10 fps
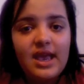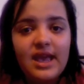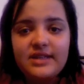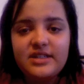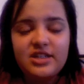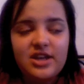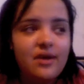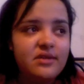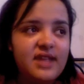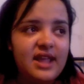And to
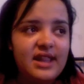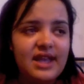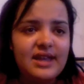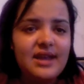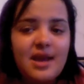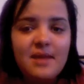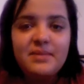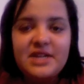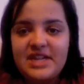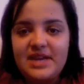know that, like,
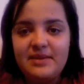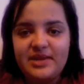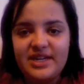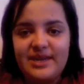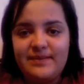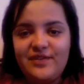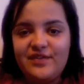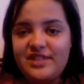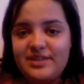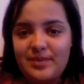my neighbor came to
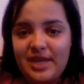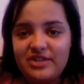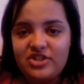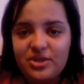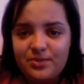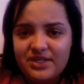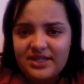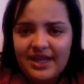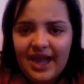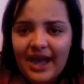visit me, and she was
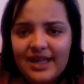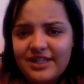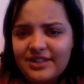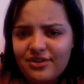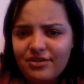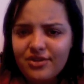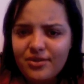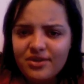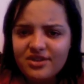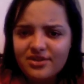like, I didn't know you
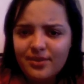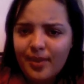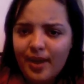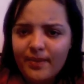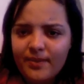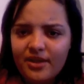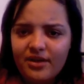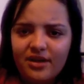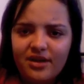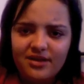were so popular
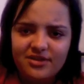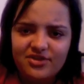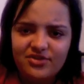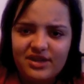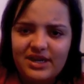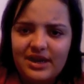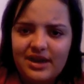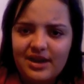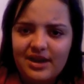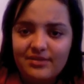on our street.
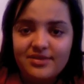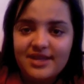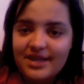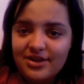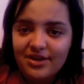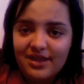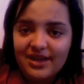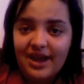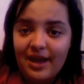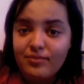And I said to her,
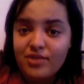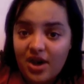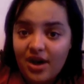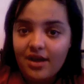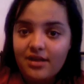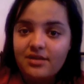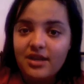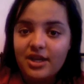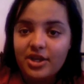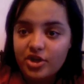like, I'm not.
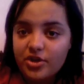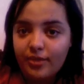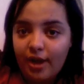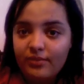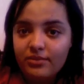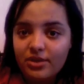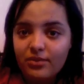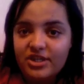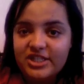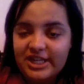Like, you're the popular
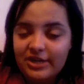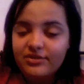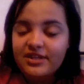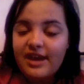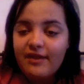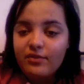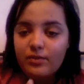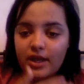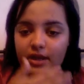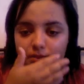one. She knows everyone.